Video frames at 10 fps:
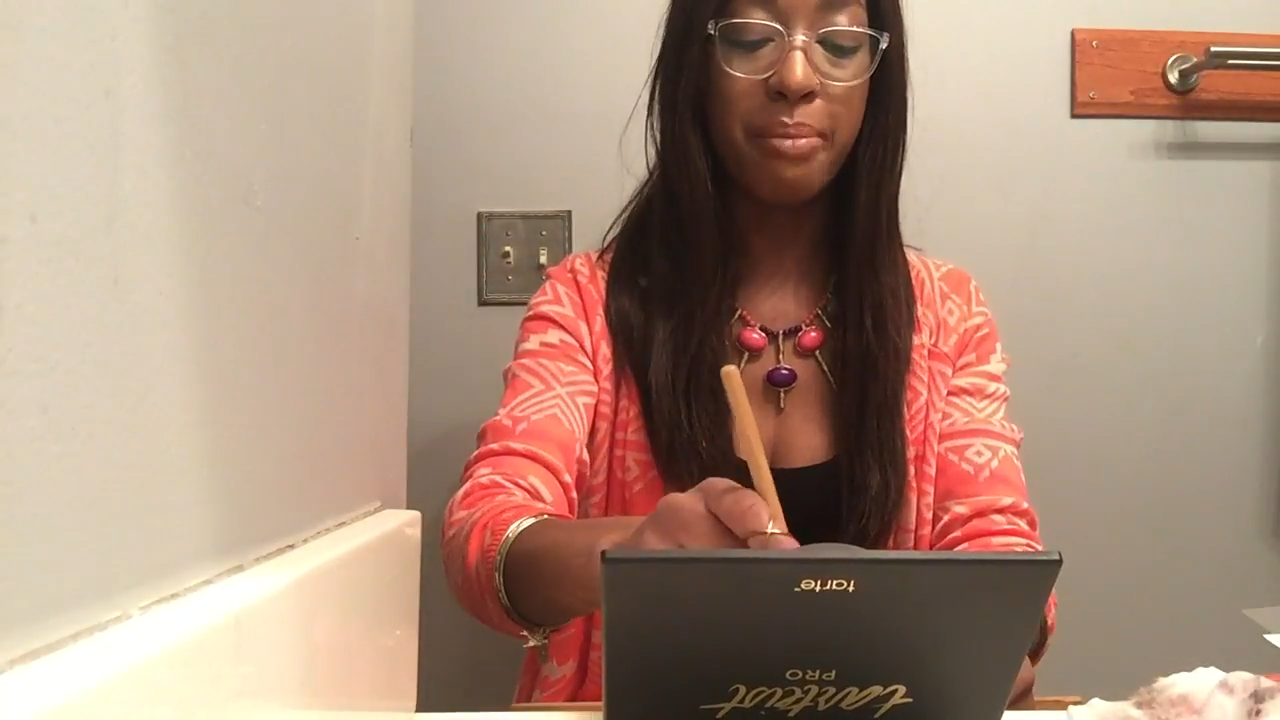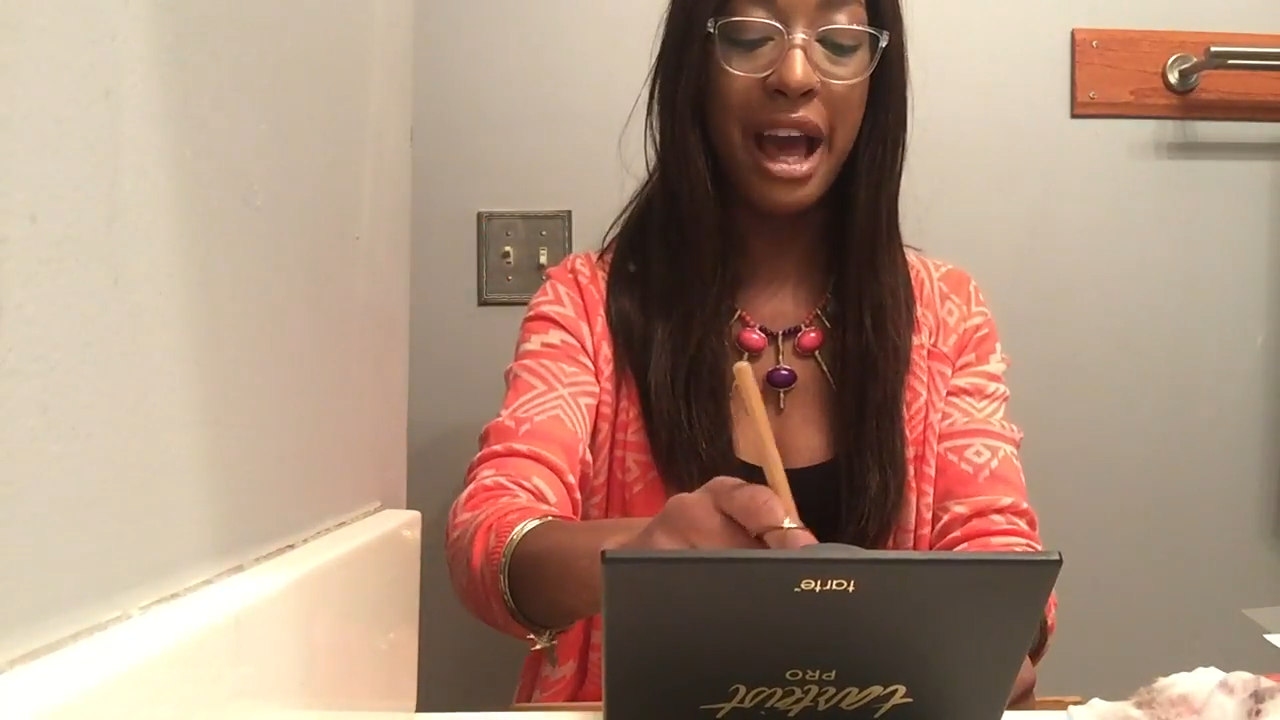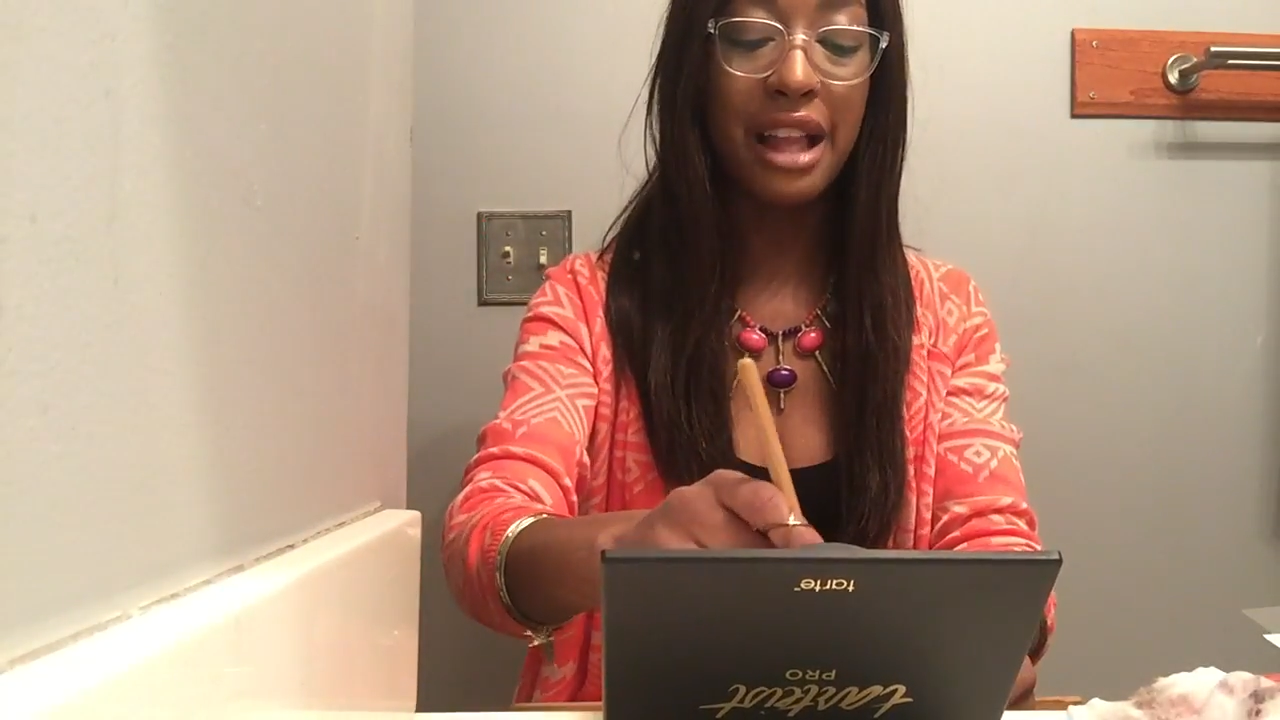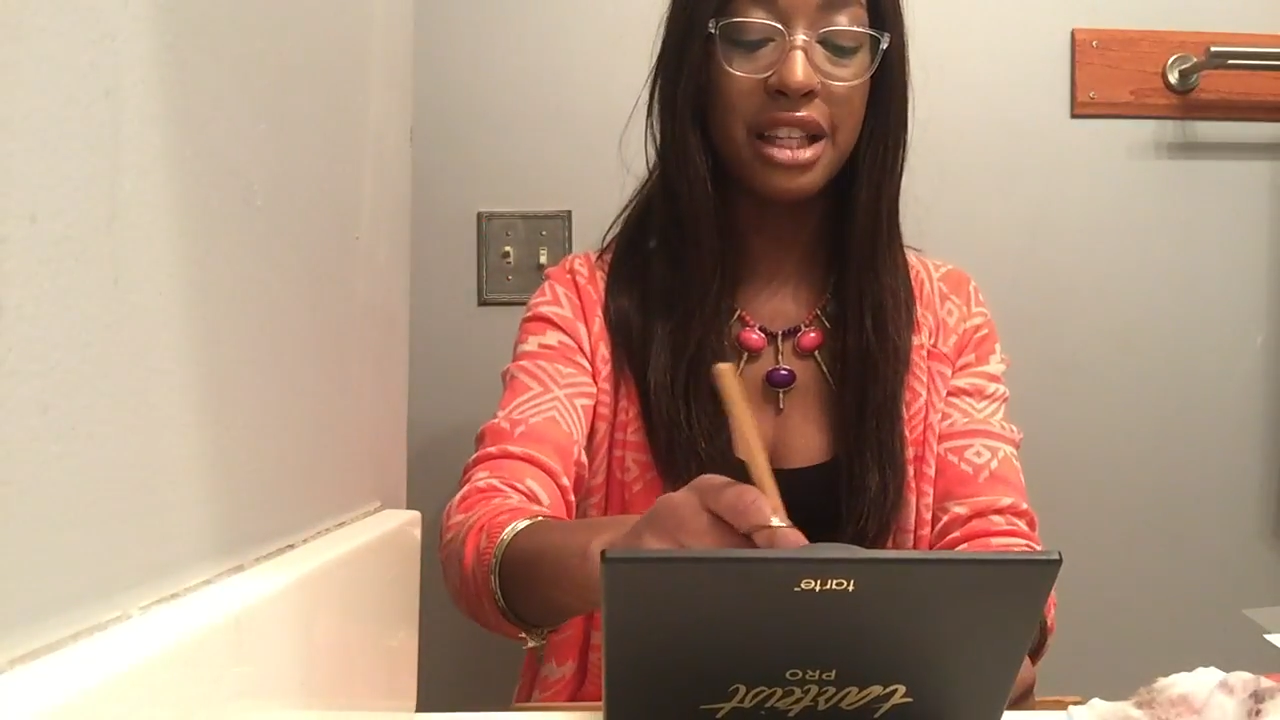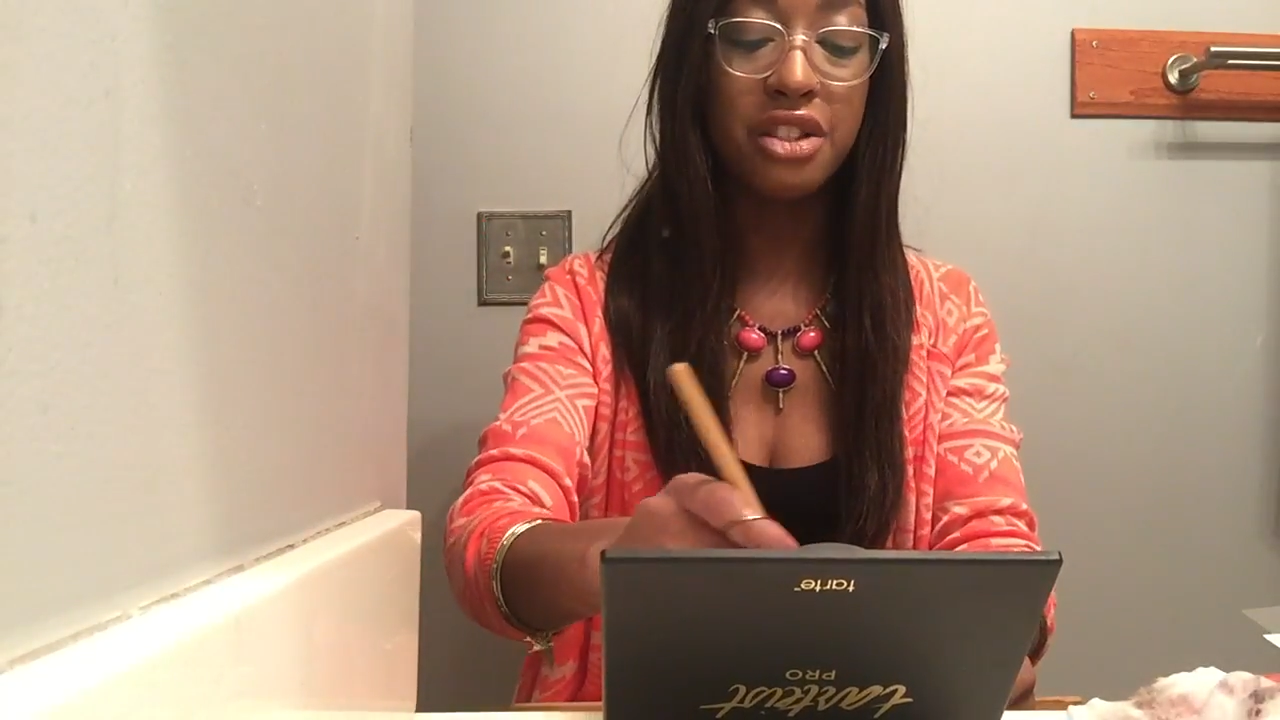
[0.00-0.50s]

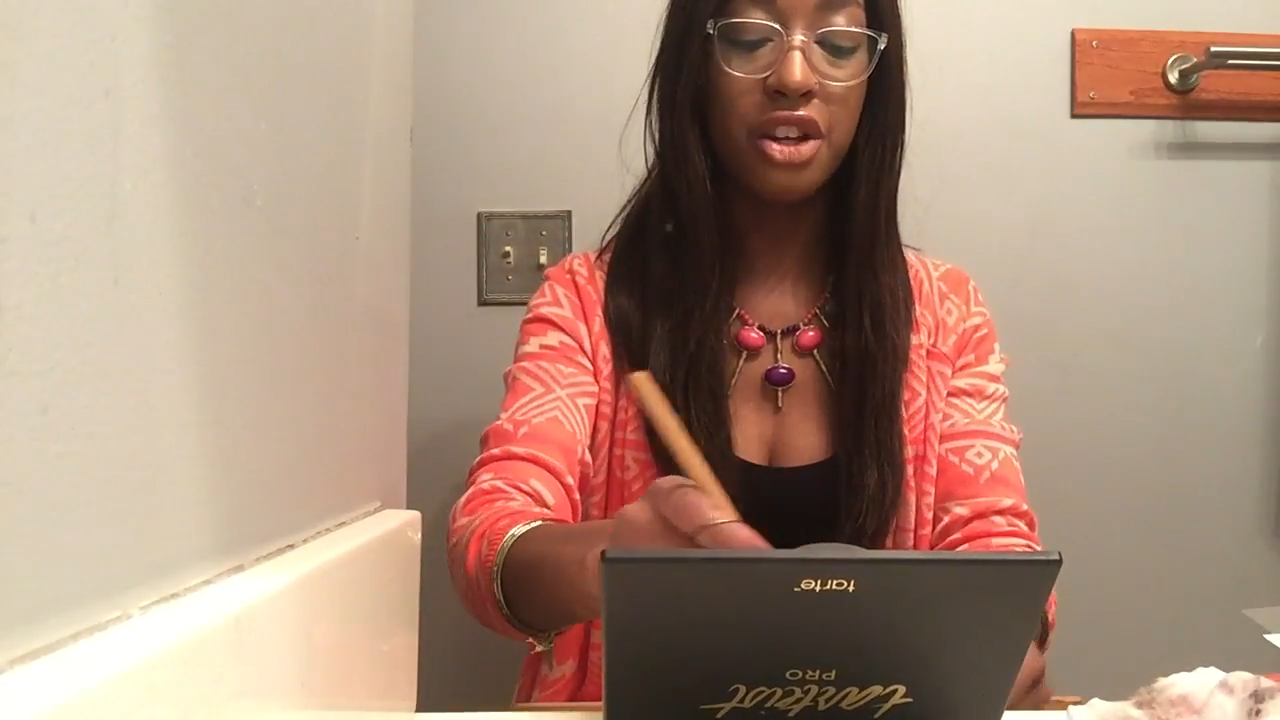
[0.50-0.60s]
palette